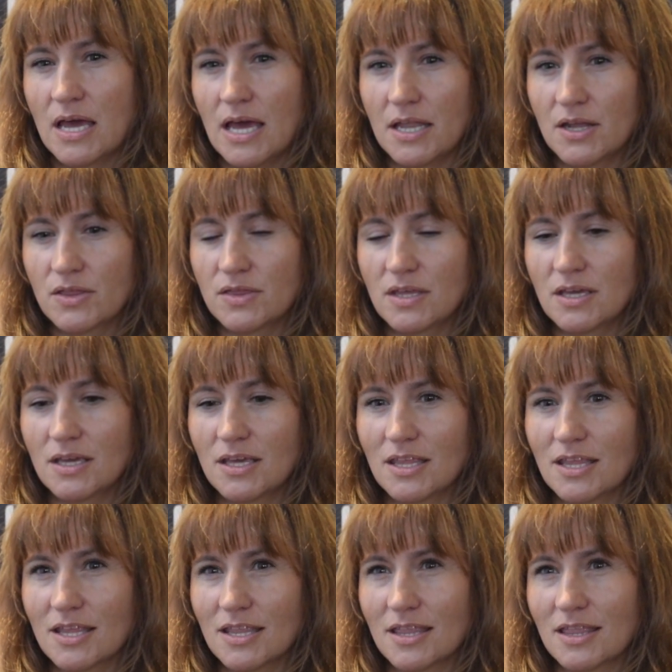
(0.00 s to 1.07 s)
And I think
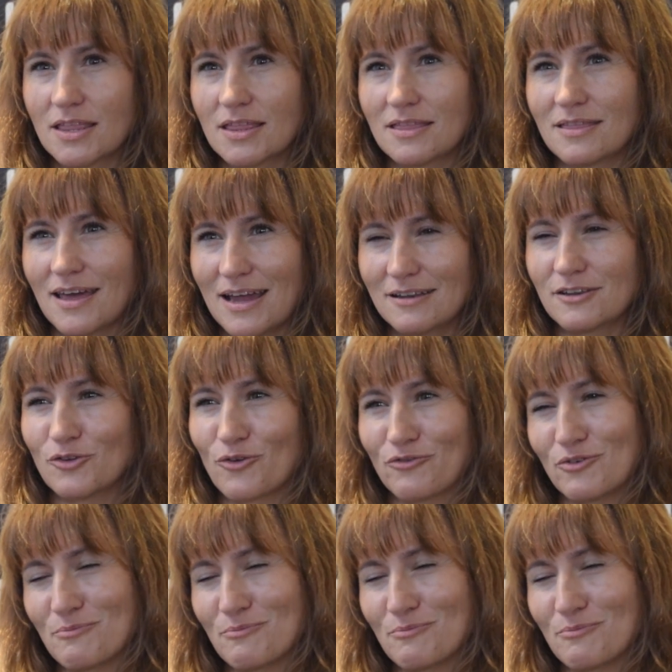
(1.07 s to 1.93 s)
that, you know,